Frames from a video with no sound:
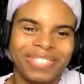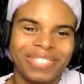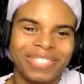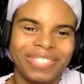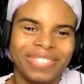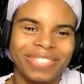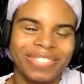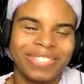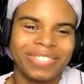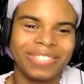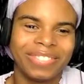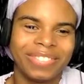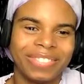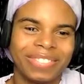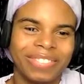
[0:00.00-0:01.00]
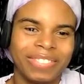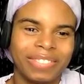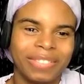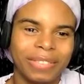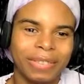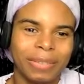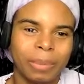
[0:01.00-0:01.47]

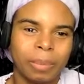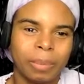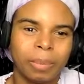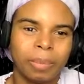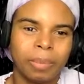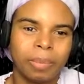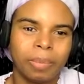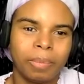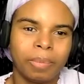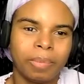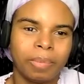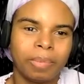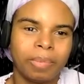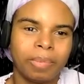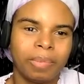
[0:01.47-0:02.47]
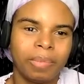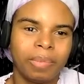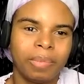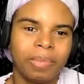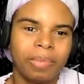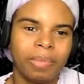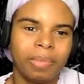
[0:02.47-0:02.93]

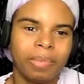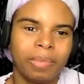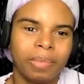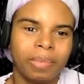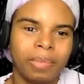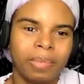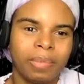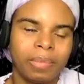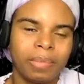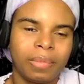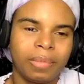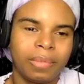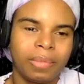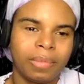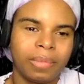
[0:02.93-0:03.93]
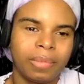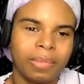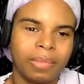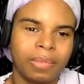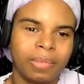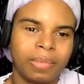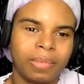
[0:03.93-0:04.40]

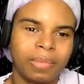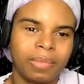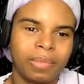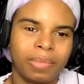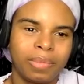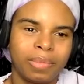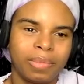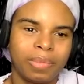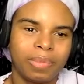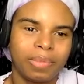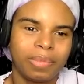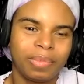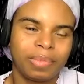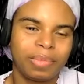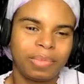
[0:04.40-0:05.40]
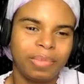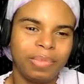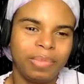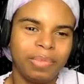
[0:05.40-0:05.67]
No words are spoken by the person on screen.